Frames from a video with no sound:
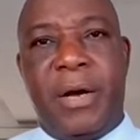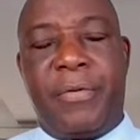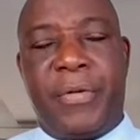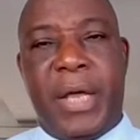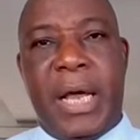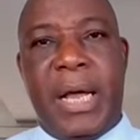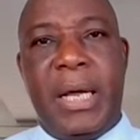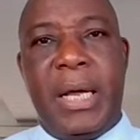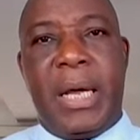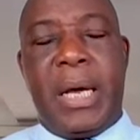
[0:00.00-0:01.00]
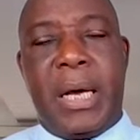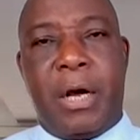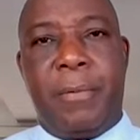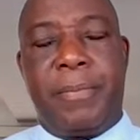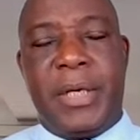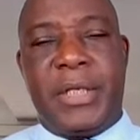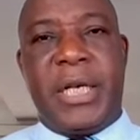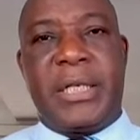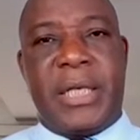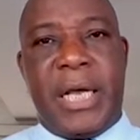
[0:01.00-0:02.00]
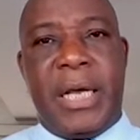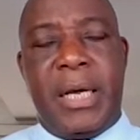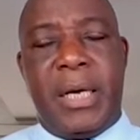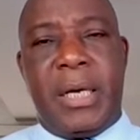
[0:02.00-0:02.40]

healthcare company. GSK